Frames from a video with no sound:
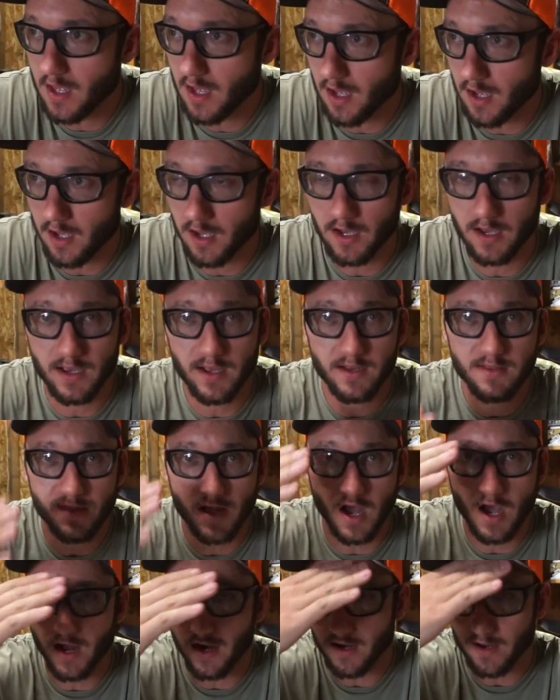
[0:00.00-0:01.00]
Uh, it's
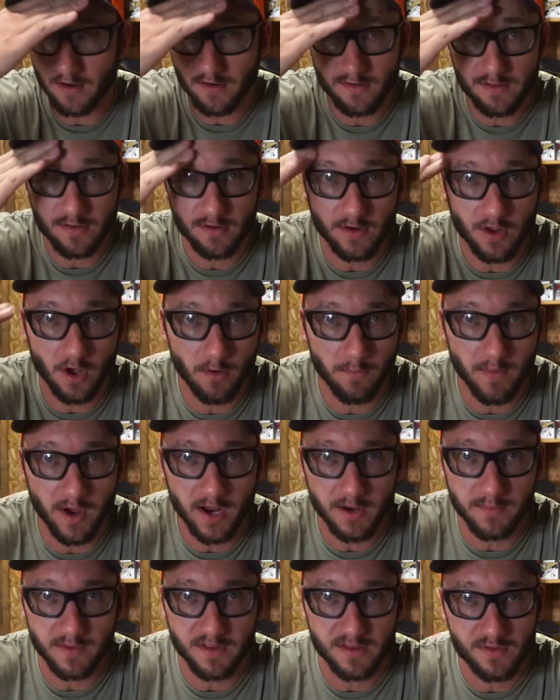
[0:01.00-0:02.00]
hot in here, so don't
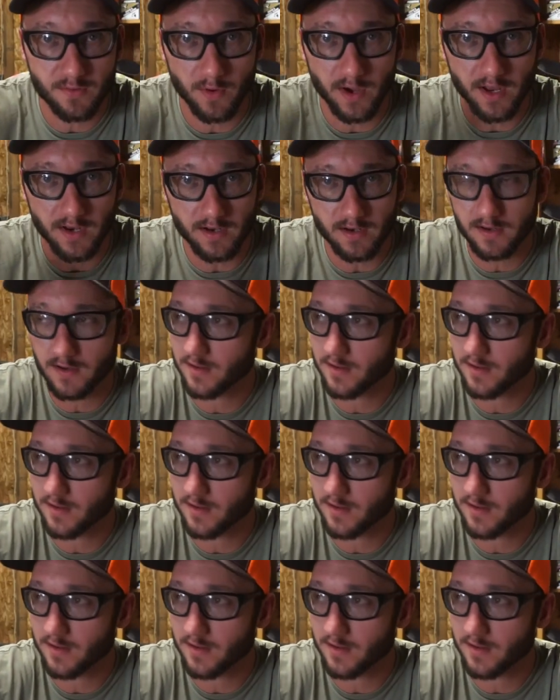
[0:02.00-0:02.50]
mind me sweating.